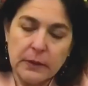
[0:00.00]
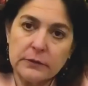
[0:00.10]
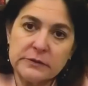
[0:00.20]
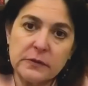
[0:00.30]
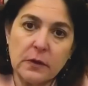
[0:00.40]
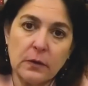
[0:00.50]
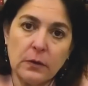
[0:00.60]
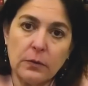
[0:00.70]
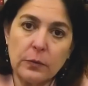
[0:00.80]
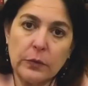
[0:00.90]

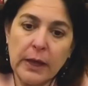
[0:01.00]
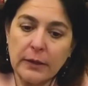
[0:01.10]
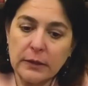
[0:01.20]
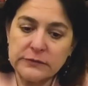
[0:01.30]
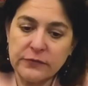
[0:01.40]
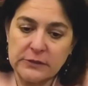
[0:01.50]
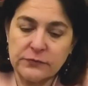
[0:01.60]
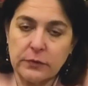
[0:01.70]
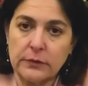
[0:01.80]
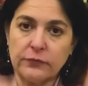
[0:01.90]
so now let's fast
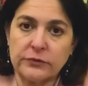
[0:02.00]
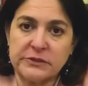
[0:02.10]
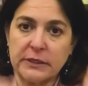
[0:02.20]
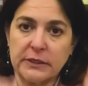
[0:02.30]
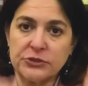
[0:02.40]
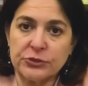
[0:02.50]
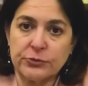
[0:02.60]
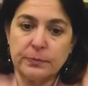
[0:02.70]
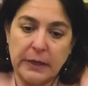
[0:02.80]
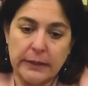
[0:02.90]
forward for a second
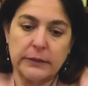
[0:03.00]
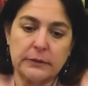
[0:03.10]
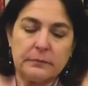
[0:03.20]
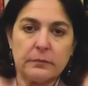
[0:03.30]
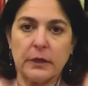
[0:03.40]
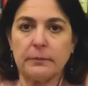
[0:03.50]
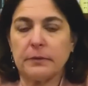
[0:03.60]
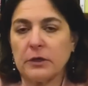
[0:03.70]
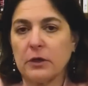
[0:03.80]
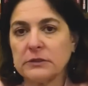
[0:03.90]
to Biden, right?
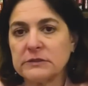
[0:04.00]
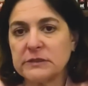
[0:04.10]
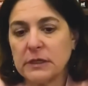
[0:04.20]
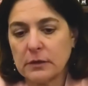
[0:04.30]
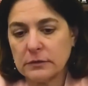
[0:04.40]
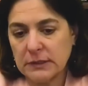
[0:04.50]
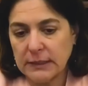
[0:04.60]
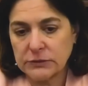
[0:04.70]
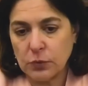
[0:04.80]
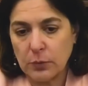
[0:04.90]
Because
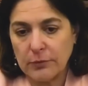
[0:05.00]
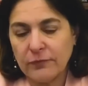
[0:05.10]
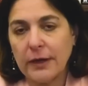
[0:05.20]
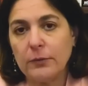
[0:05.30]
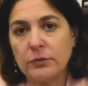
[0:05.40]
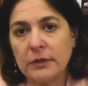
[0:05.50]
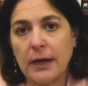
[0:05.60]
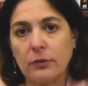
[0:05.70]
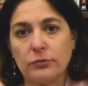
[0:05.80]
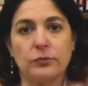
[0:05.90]
that's where we're fighting.
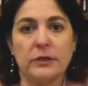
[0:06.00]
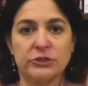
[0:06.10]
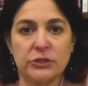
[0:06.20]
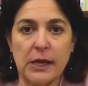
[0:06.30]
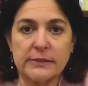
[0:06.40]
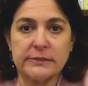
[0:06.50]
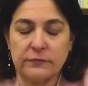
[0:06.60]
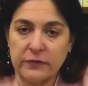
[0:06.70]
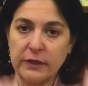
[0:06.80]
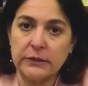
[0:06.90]
Now Russia has
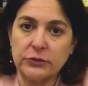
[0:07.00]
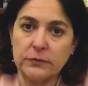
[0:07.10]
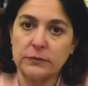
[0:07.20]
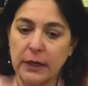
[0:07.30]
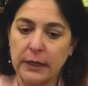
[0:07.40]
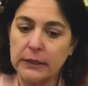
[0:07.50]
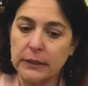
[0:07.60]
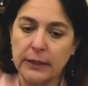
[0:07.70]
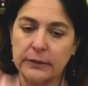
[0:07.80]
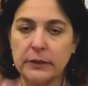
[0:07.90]
invaded Ukraine,
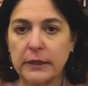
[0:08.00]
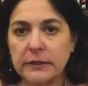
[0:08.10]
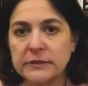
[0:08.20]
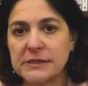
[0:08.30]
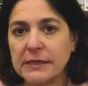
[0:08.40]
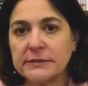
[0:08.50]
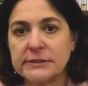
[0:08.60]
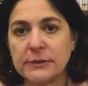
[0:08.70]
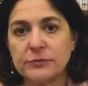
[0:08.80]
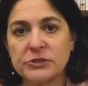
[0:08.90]
and the United States
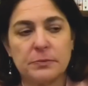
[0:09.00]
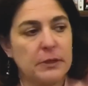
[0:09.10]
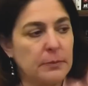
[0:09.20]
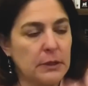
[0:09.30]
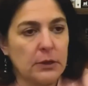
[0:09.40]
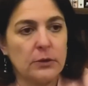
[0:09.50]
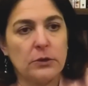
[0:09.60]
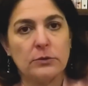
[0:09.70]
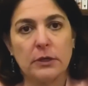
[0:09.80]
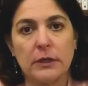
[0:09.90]
seems to be, I mean,
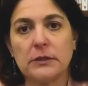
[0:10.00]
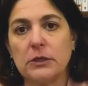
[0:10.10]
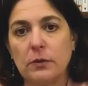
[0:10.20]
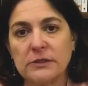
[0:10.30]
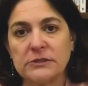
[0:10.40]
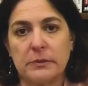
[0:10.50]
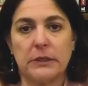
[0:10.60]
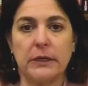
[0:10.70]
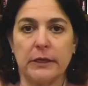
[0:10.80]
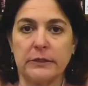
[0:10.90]
you look at the US
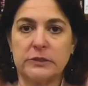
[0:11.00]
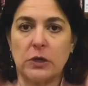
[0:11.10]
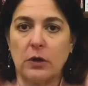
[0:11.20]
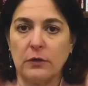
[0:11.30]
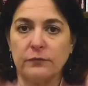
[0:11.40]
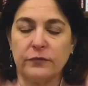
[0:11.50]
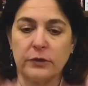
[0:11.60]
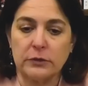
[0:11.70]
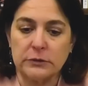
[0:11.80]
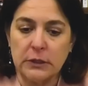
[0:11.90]
media and it's all filled